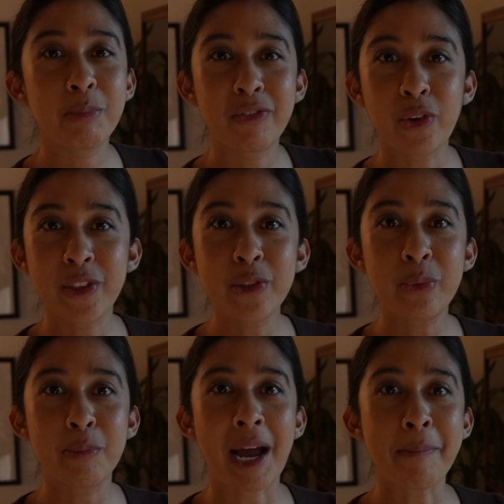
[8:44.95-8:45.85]
But for this
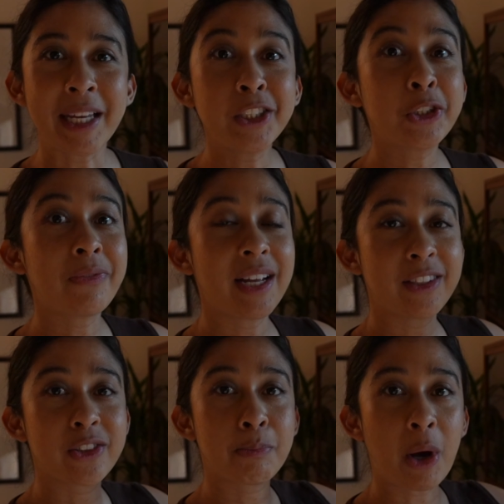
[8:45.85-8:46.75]
room, I managed to find
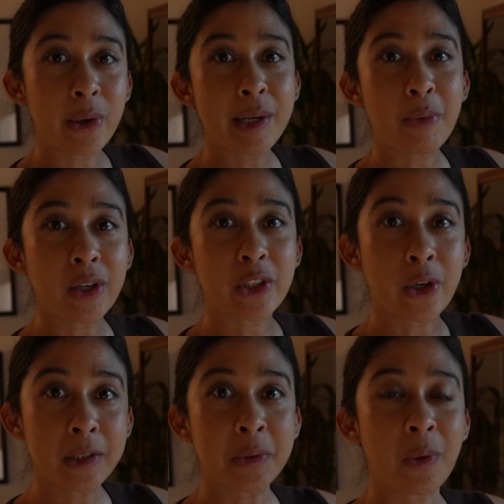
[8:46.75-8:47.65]
this Pottery Barn
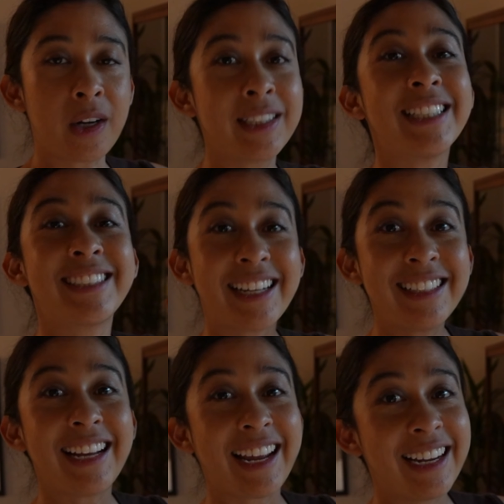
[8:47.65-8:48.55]
curtain rod
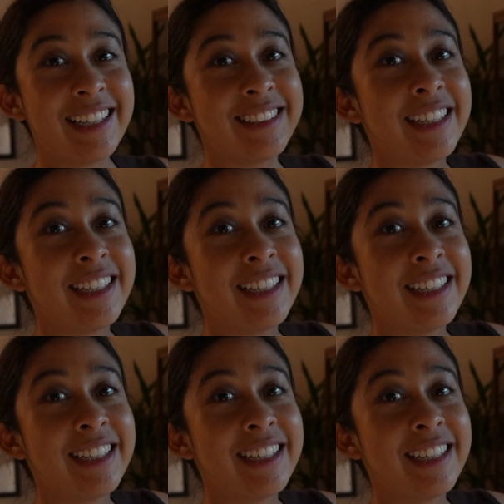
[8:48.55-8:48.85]
secondhand.